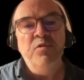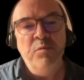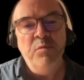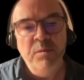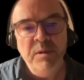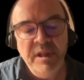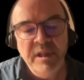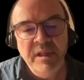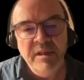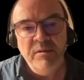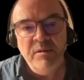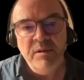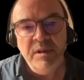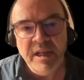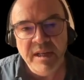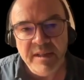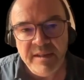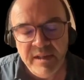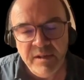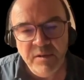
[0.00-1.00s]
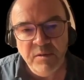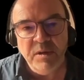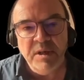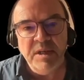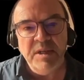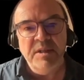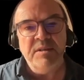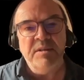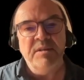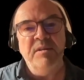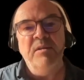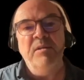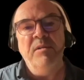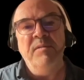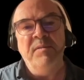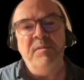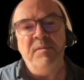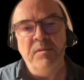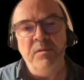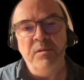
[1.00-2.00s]
three categories
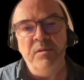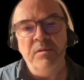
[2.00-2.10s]
of